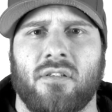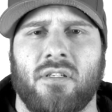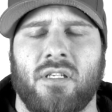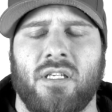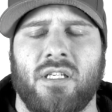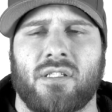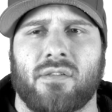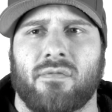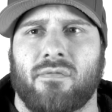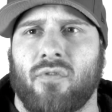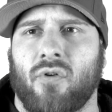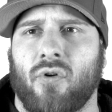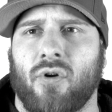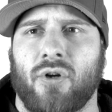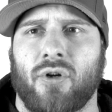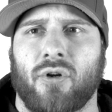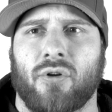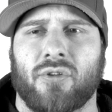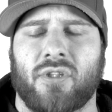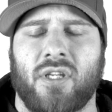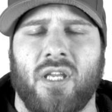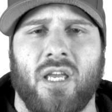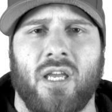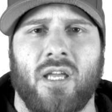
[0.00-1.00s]
He's a
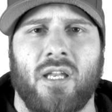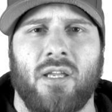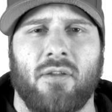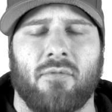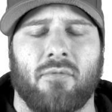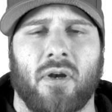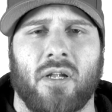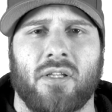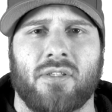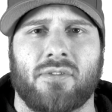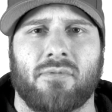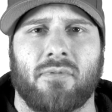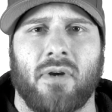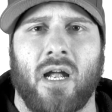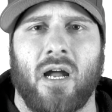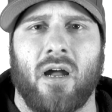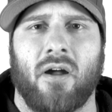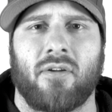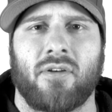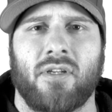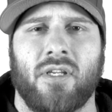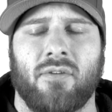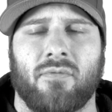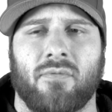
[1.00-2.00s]
4-year-old kid. He runs
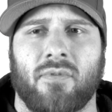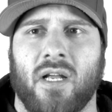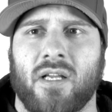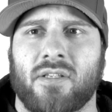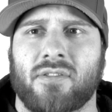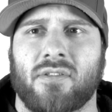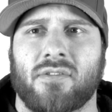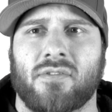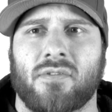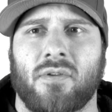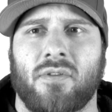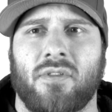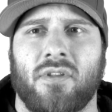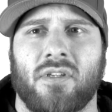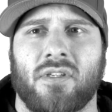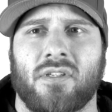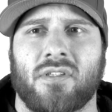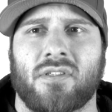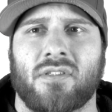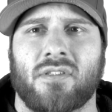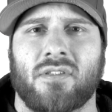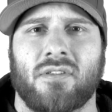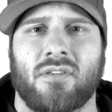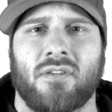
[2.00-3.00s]
around. He wrestles with
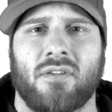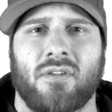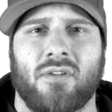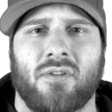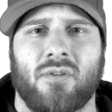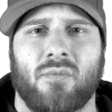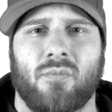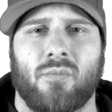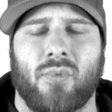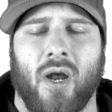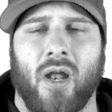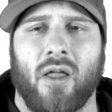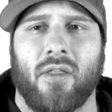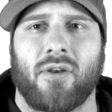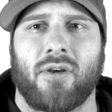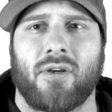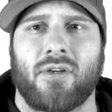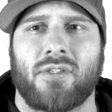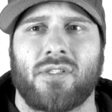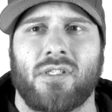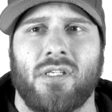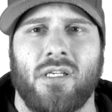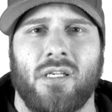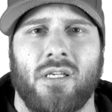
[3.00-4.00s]
his
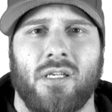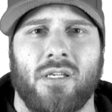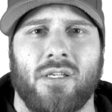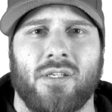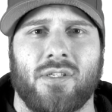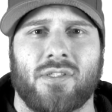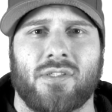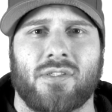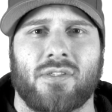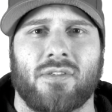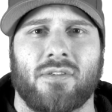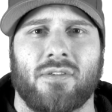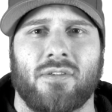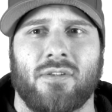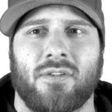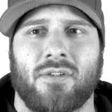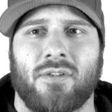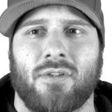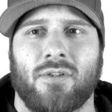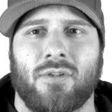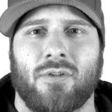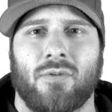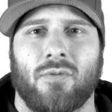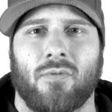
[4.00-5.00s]
brothers. He's
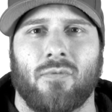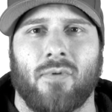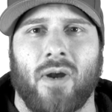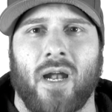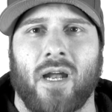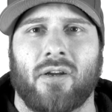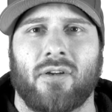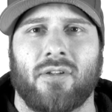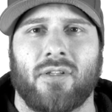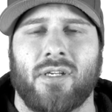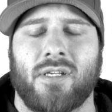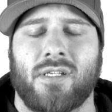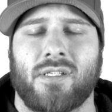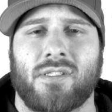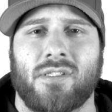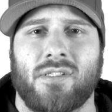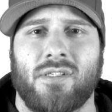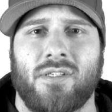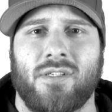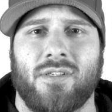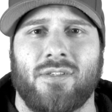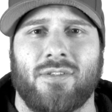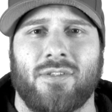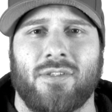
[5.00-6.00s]

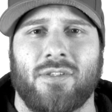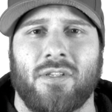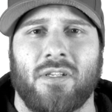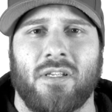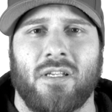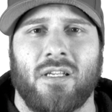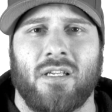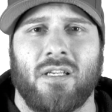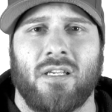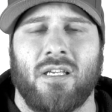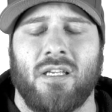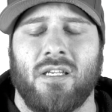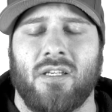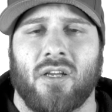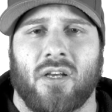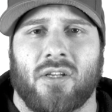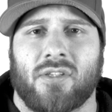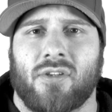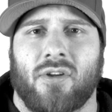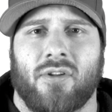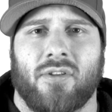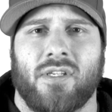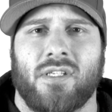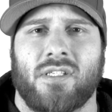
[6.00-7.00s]
reckless. He
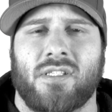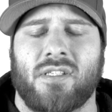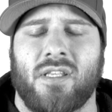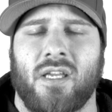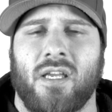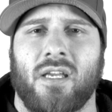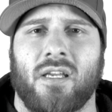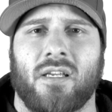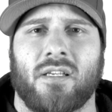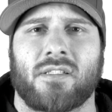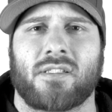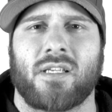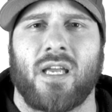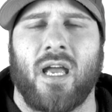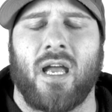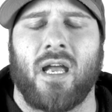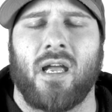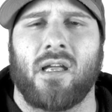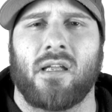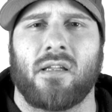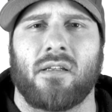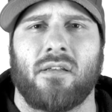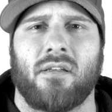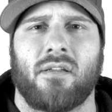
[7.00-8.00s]
does all these things.
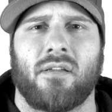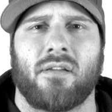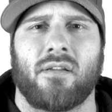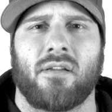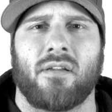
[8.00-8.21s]
And